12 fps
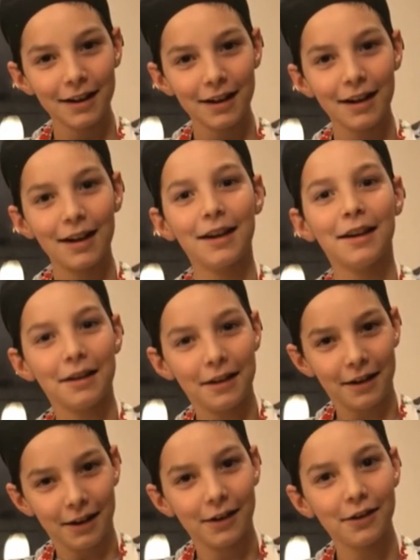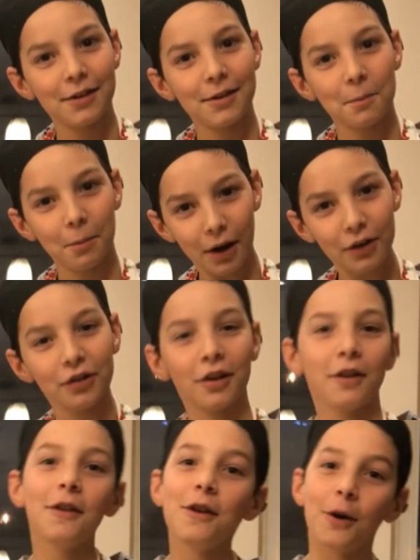So you just
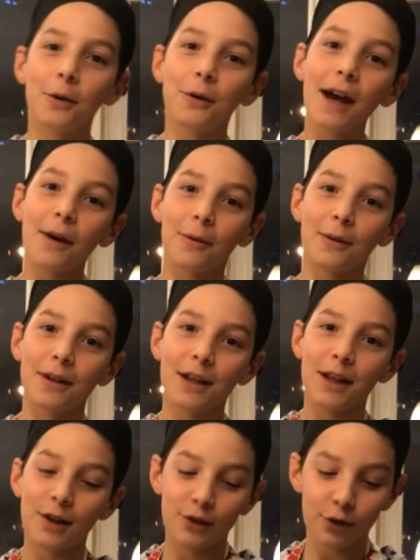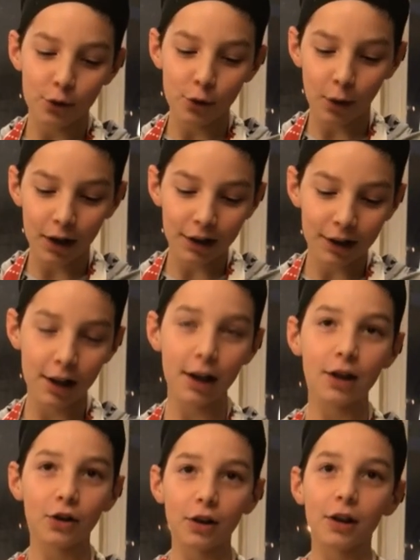punch the dough in the bowl and hit it a
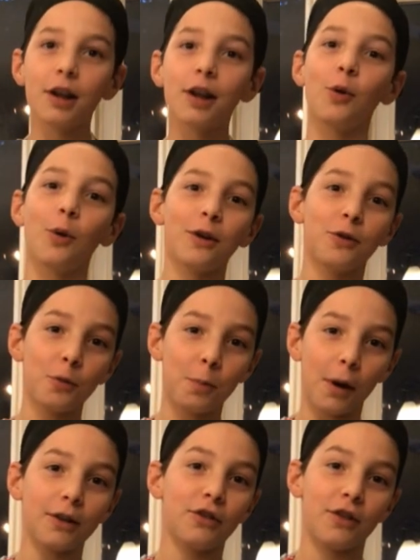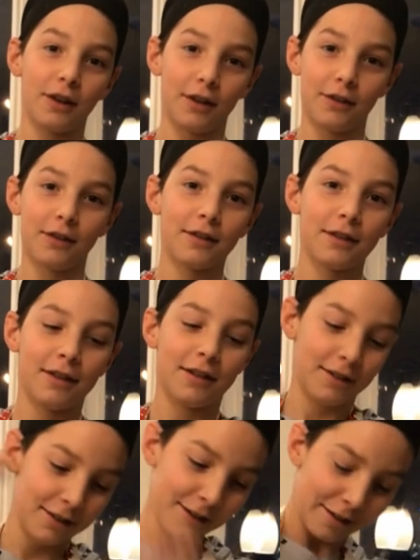couple times down.
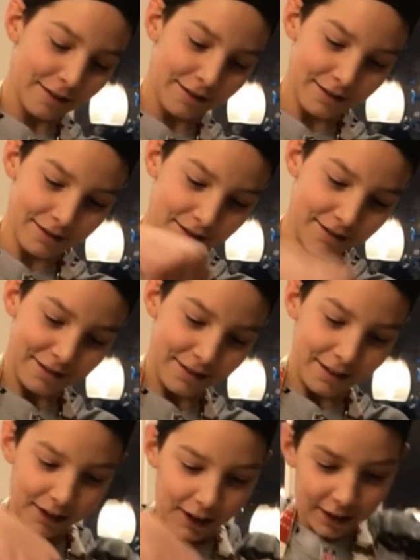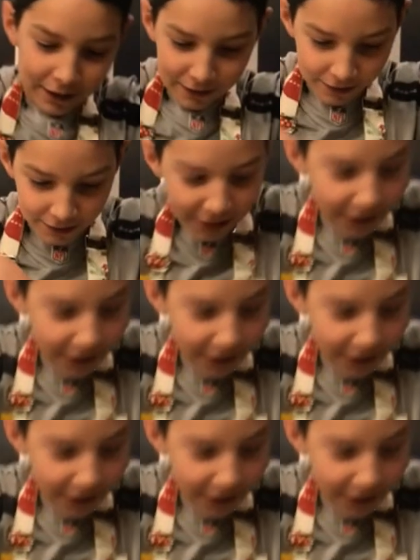And then